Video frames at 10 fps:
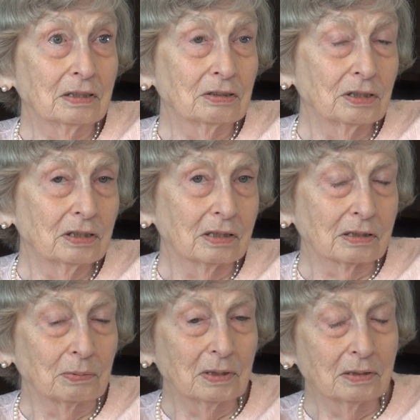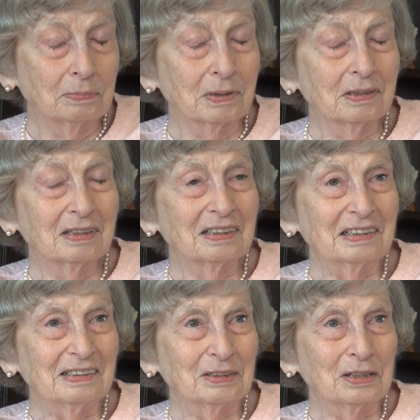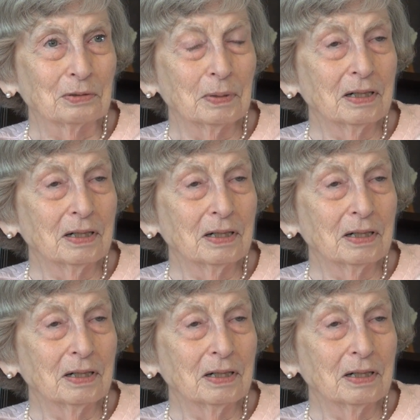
least six months, but it's, yeah.